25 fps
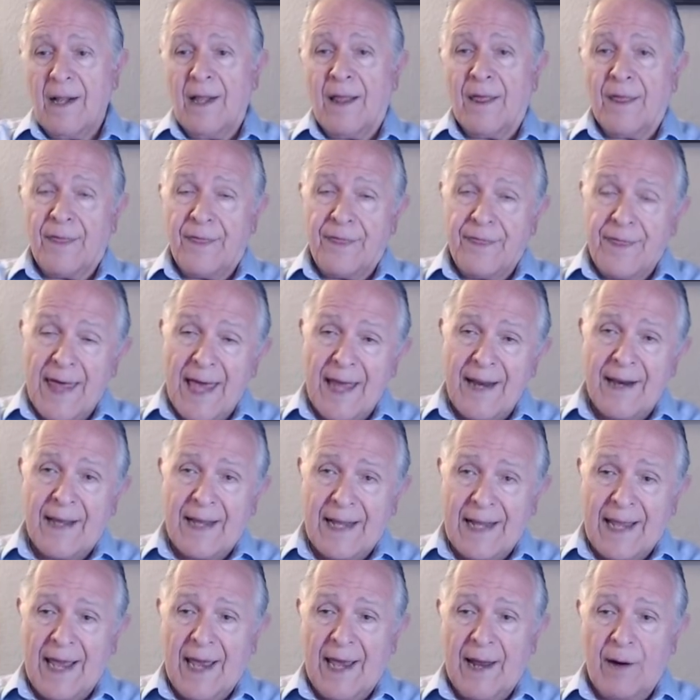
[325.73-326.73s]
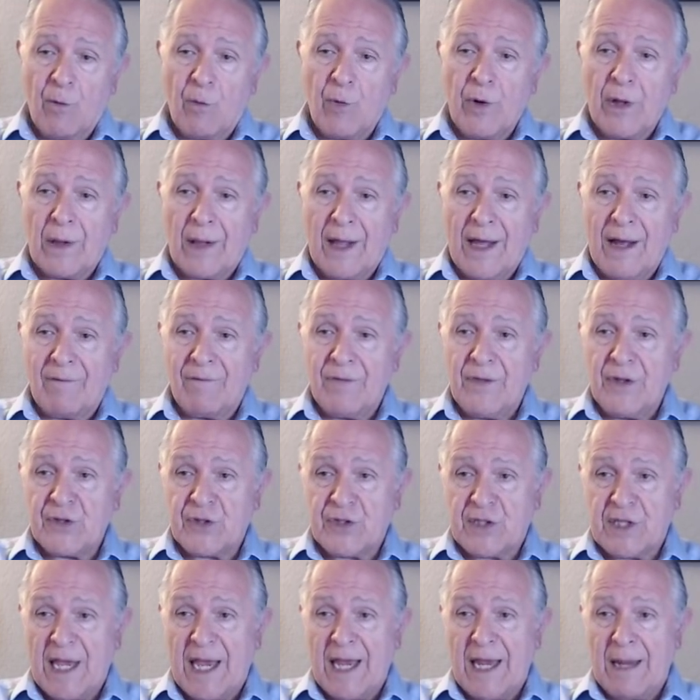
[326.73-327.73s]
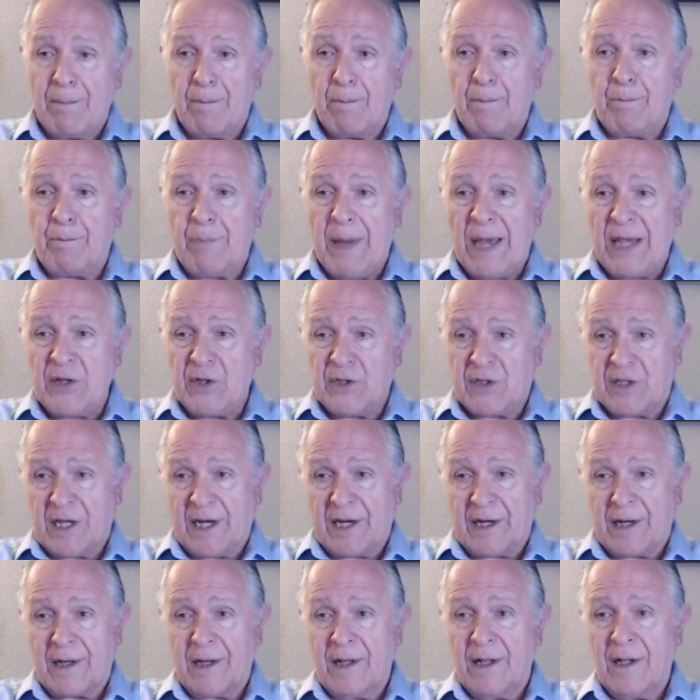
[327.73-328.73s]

then again we'll have the same basic